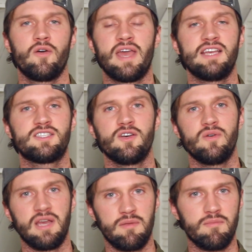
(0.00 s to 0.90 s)
Okay,
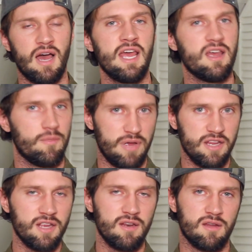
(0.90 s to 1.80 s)
so in my
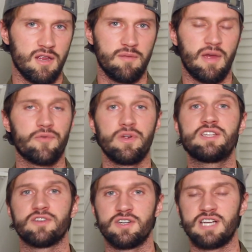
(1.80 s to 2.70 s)
opinion, in my
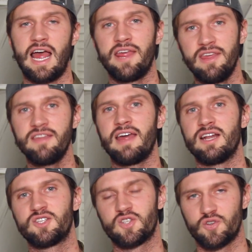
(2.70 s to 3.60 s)
research, I think
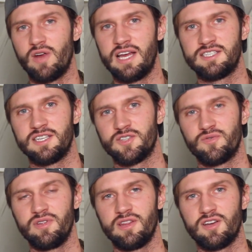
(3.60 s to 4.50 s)
that stress
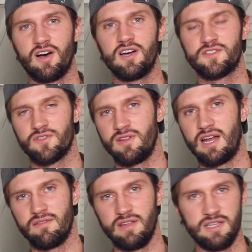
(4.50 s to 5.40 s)
is really the cause for a
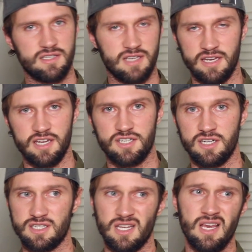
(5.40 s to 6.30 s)
lot of these
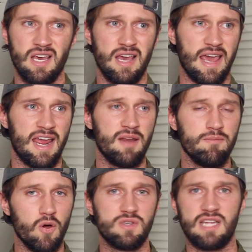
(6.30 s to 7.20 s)
conditions
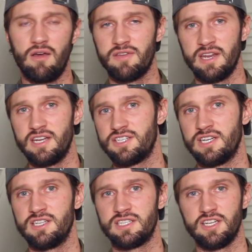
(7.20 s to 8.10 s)
and most health
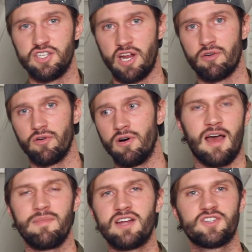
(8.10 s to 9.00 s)
conditions in general.
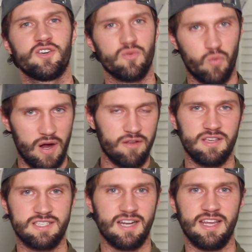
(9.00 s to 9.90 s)
I'm not sure where
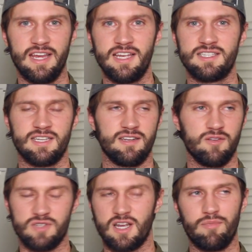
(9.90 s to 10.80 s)
the study is, and
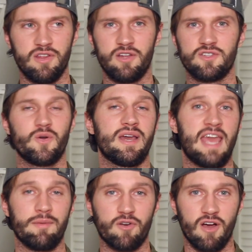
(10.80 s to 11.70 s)
it was a couple of years ago I
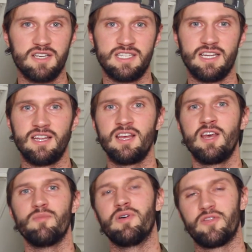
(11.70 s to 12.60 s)
came across it,
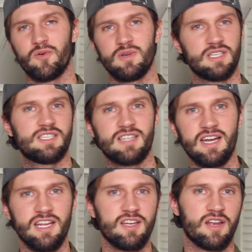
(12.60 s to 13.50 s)
but there was a
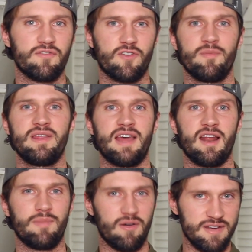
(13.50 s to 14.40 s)
study confirming
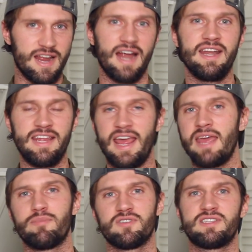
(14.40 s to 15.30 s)
that about
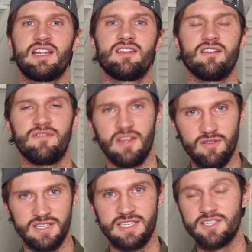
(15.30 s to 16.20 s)
98% of
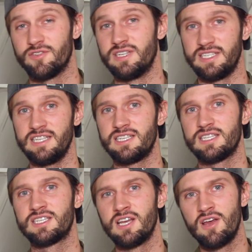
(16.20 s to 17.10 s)
illnesses or
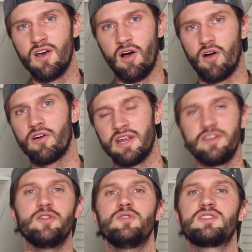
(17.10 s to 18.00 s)
diseases are
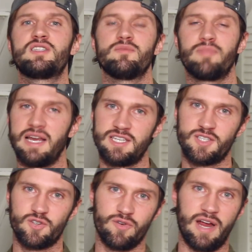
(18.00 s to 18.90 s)
induced by
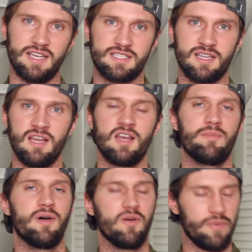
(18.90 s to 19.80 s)
stress.
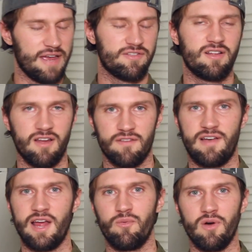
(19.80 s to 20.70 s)
But we have to
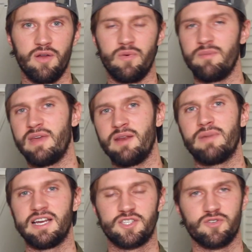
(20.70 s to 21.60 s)
clarify what we mean
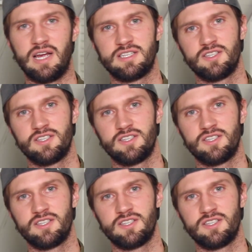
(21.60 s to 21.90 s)
by stress.